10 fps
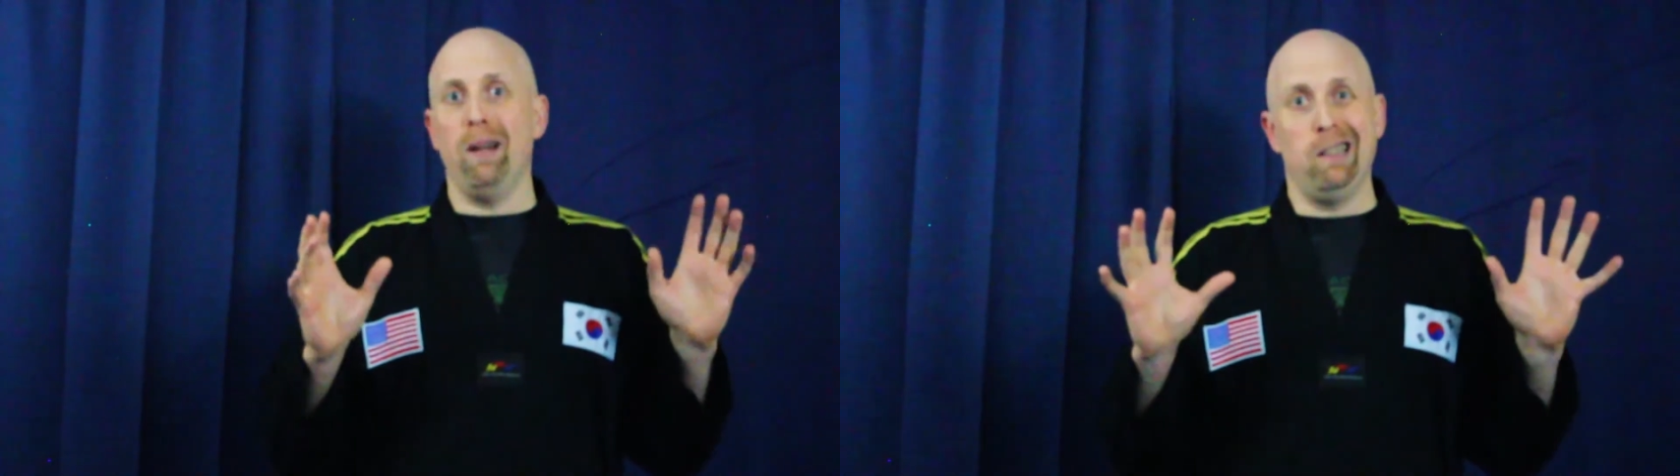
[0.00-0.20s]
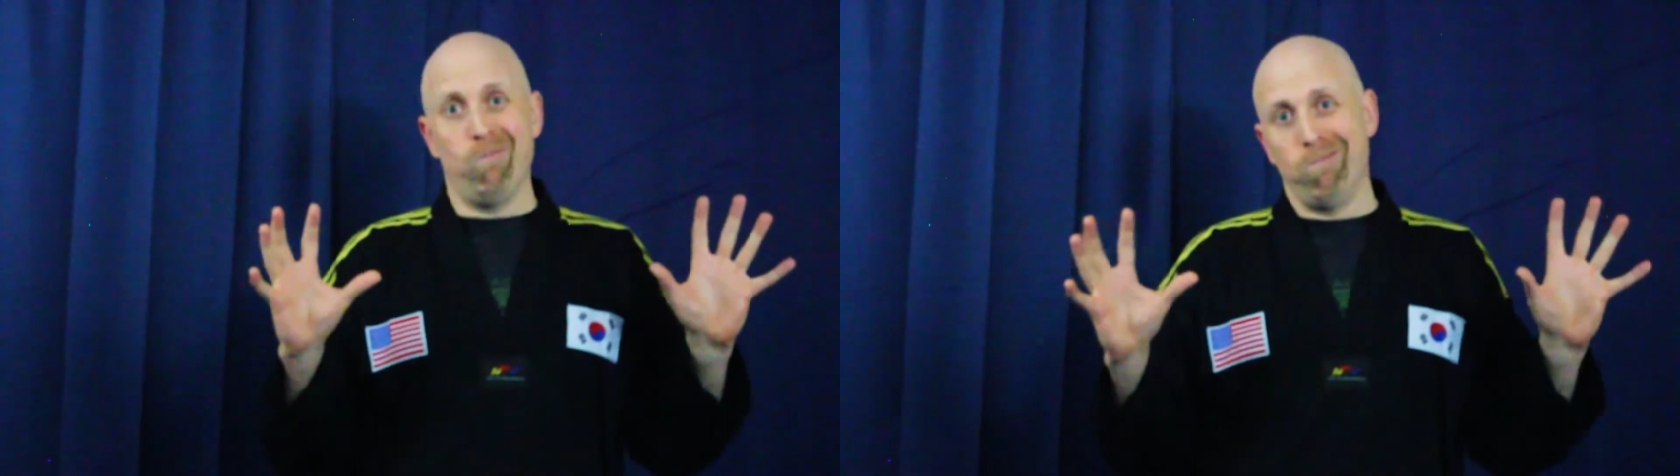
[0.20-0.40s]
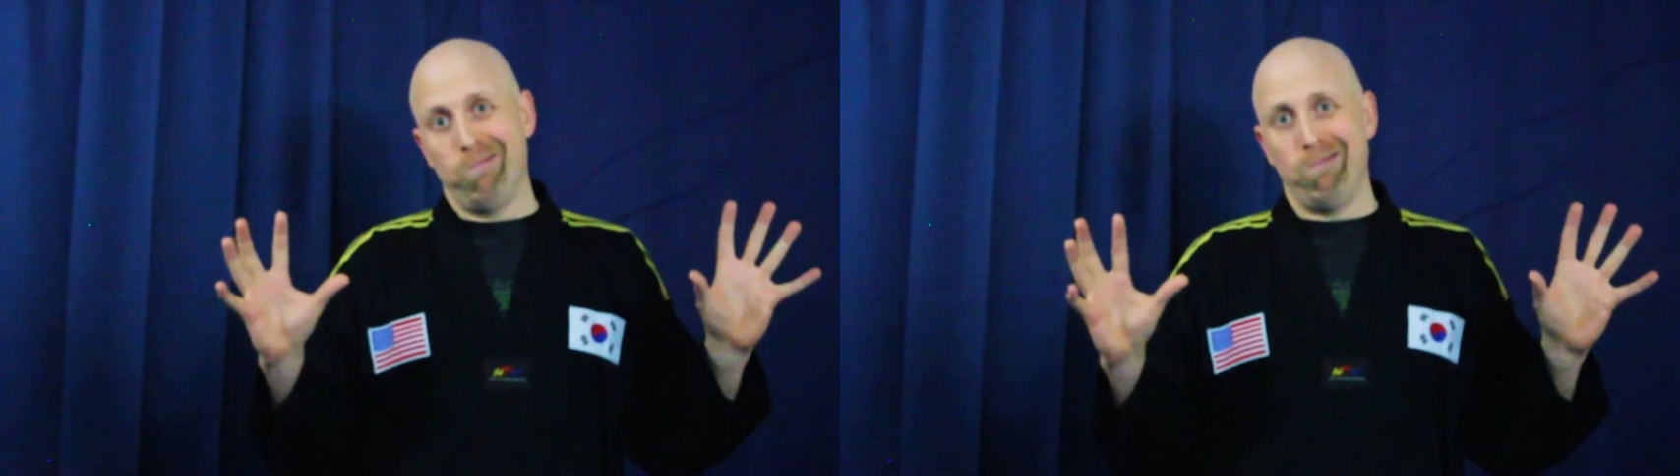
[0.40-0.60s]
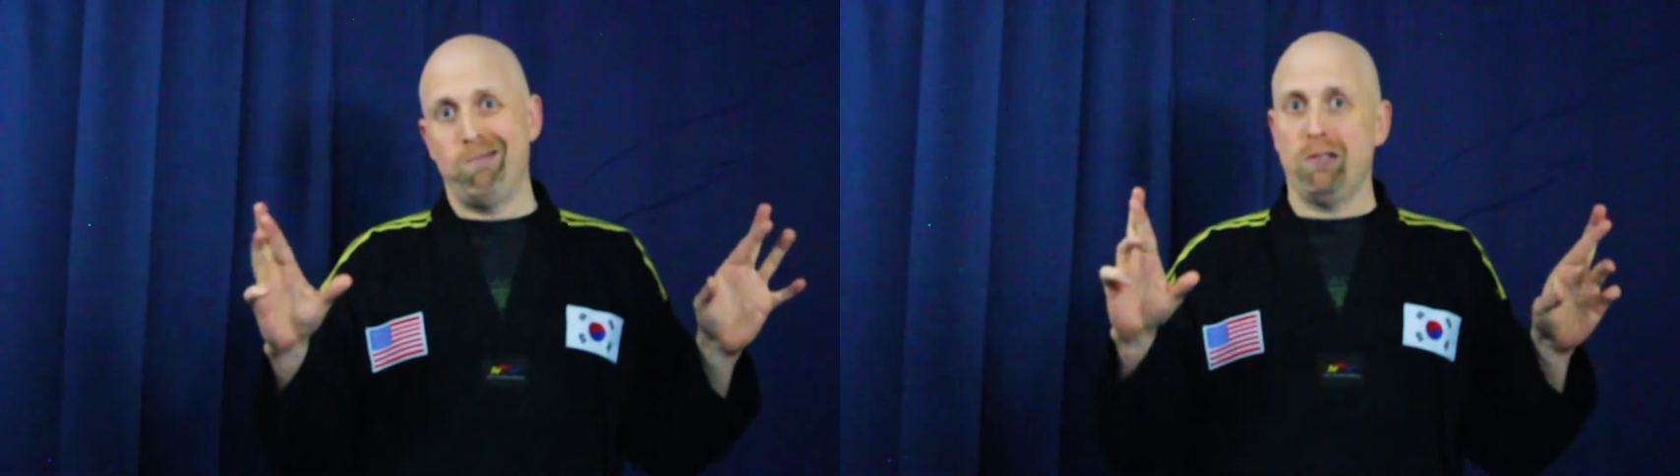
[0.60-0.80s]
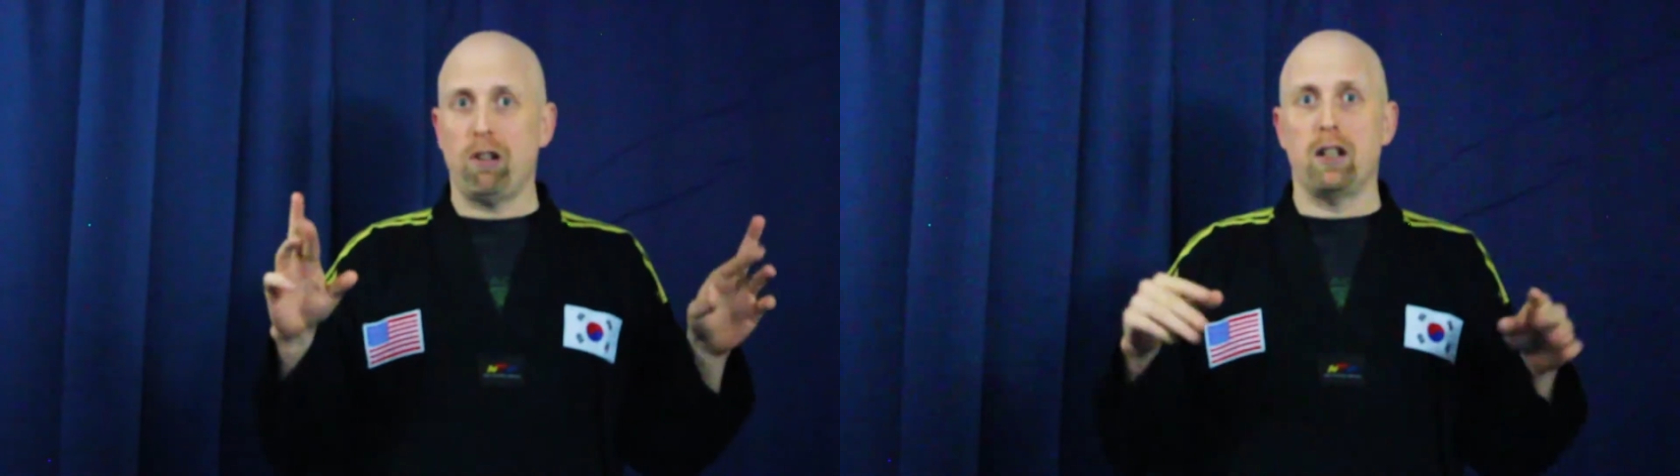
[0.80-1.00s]

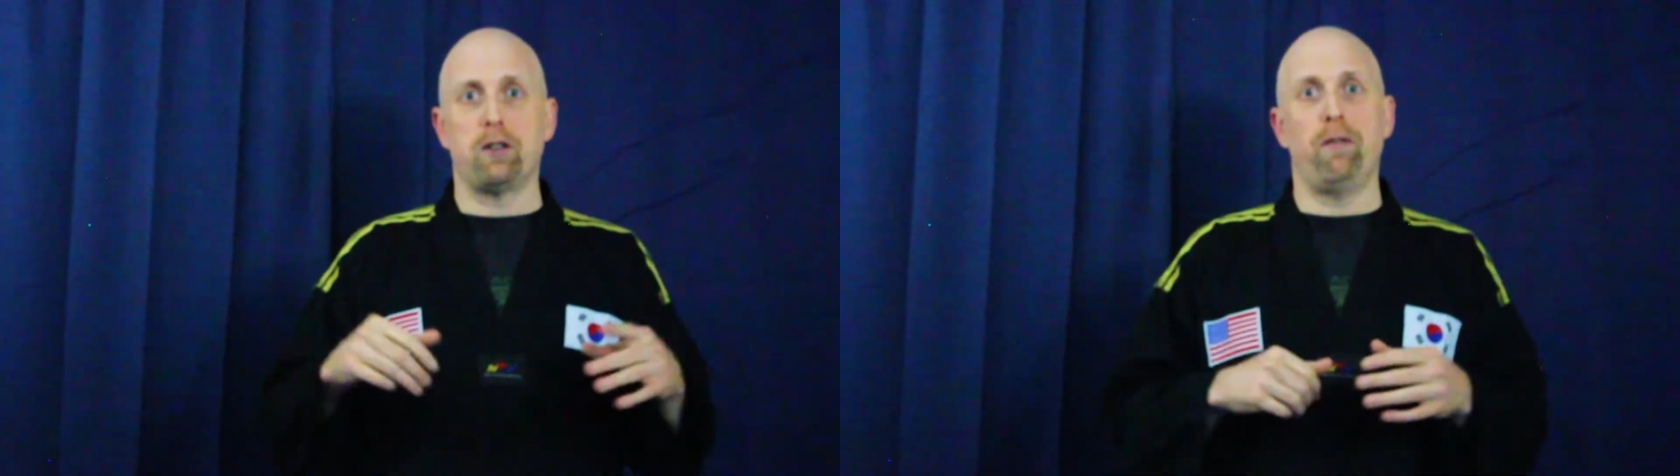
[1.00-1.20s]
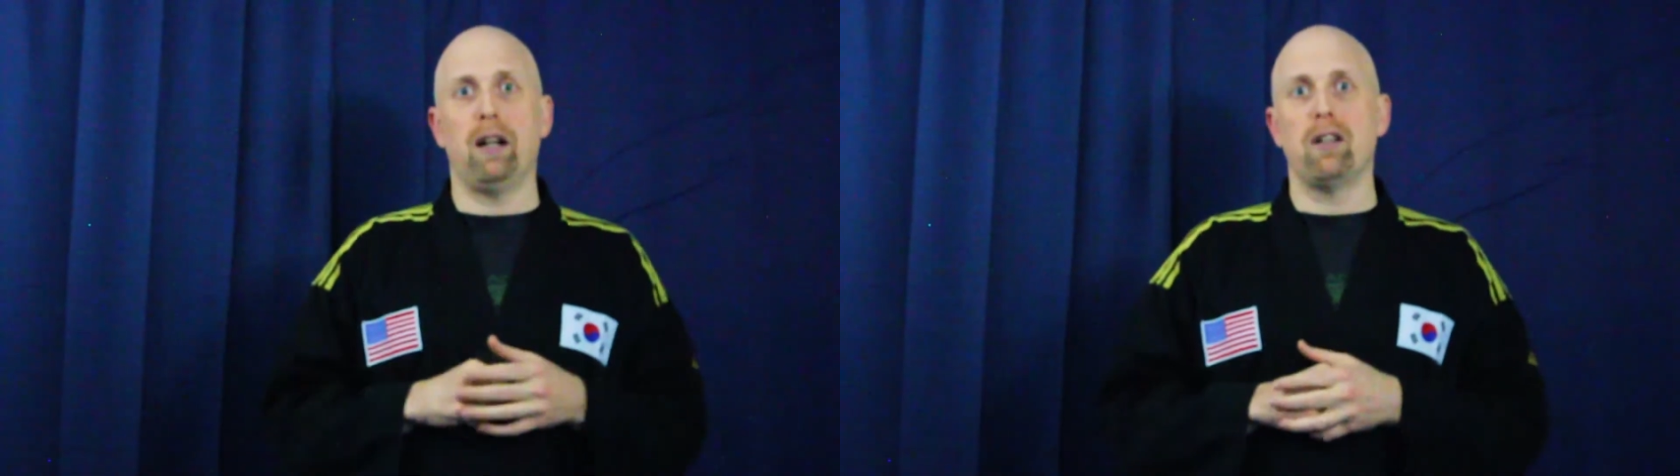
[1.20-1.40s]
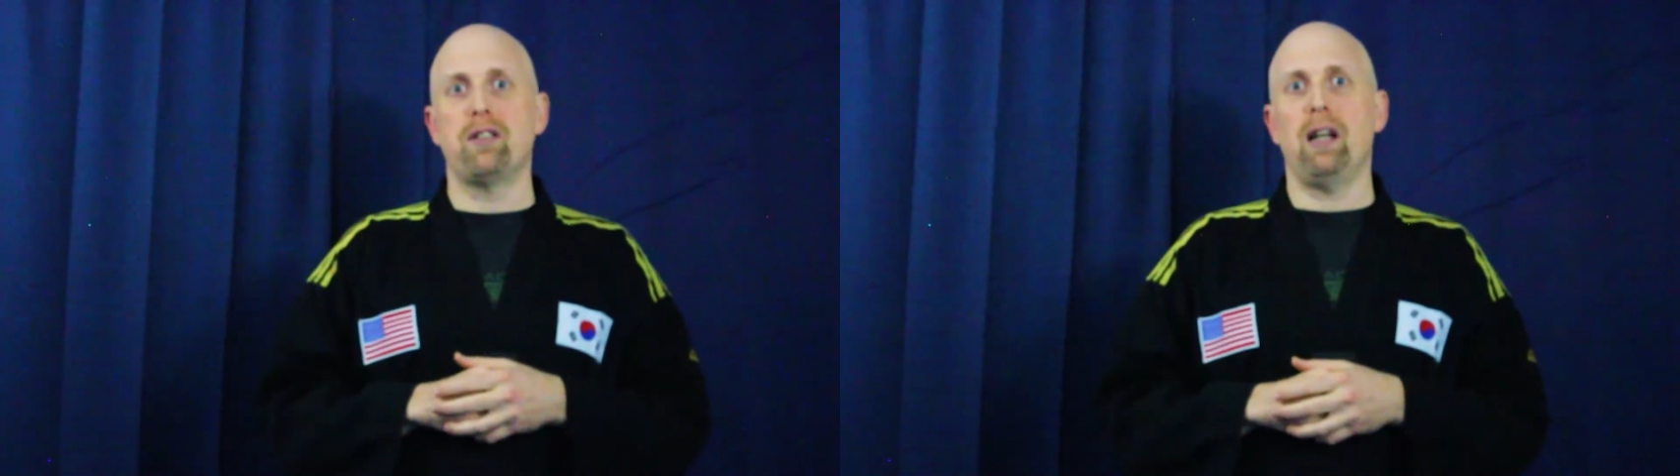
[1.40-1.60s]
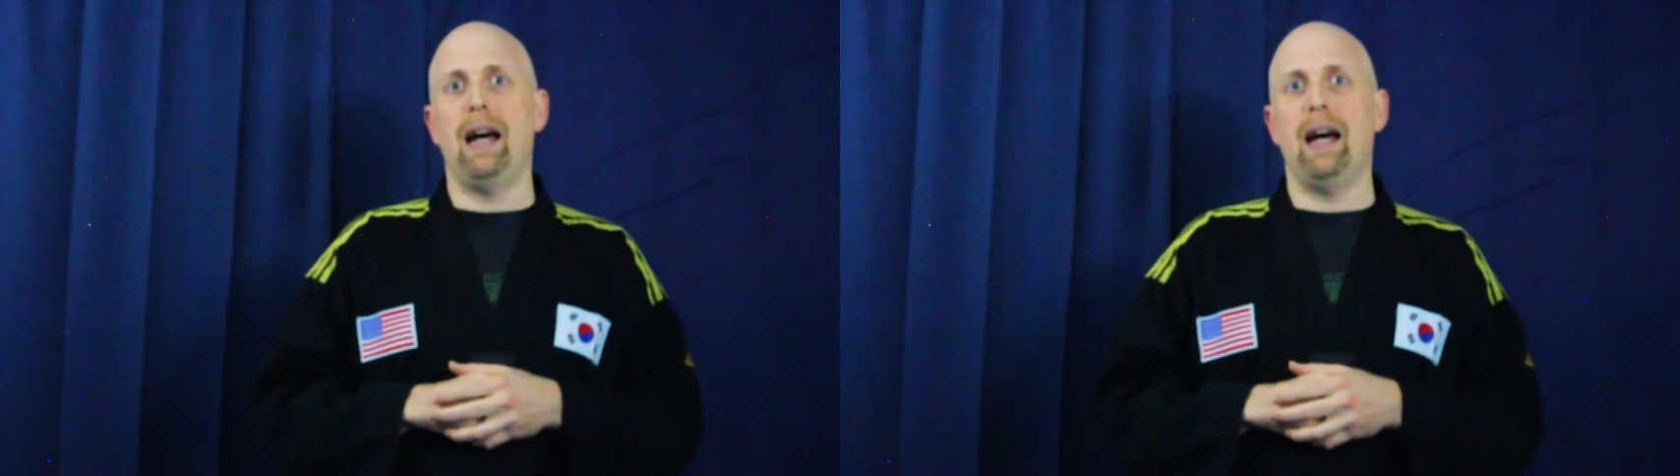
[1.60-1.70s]
and cross your fingers.